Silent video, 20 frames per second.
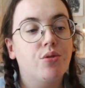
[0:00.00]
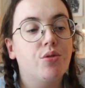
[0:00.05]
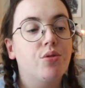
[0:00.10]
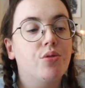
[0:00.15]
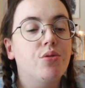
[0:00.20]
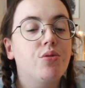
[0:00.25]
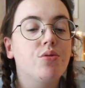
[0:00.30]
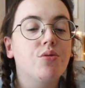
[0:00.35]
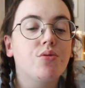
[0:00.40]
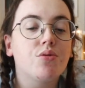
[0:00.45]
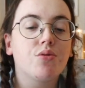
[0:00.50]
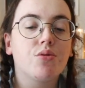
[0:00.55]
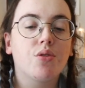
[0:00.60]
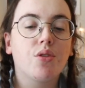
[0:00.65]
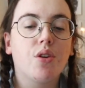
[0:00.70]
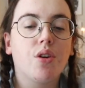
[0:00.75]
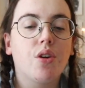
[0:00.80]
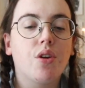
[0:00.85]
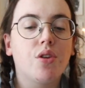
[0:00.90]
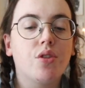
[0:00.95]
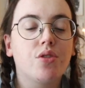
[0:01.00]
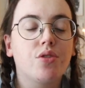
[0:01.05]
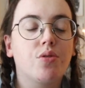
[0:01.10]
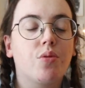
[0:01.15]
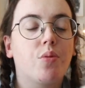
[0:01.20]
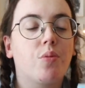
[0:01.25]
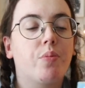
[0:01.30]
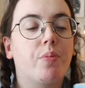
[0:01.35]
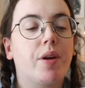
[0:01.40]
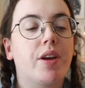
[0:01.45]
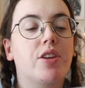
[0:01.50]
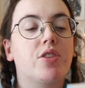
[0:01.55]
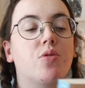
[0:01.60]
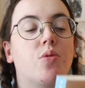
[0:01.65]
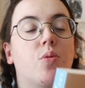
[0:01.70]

is that page